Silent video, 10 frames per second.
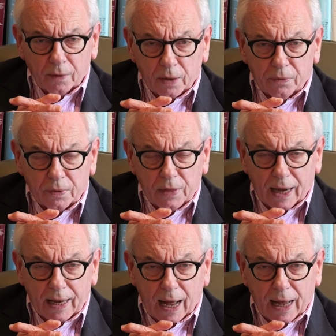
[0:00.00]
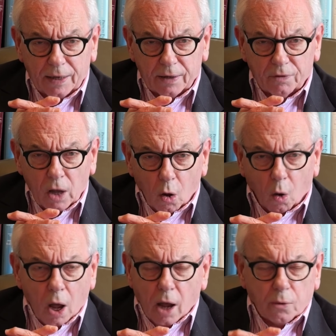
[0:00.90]
that kind of,
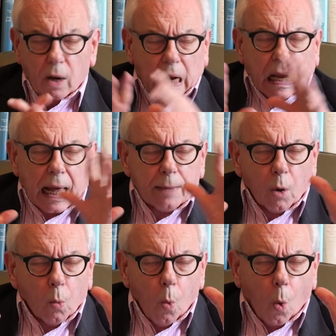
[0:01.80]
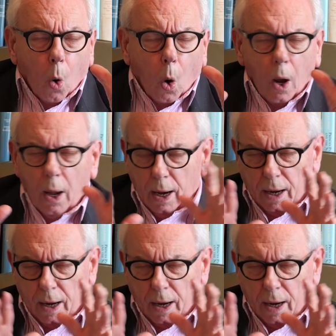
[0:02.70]
or you know, climate war,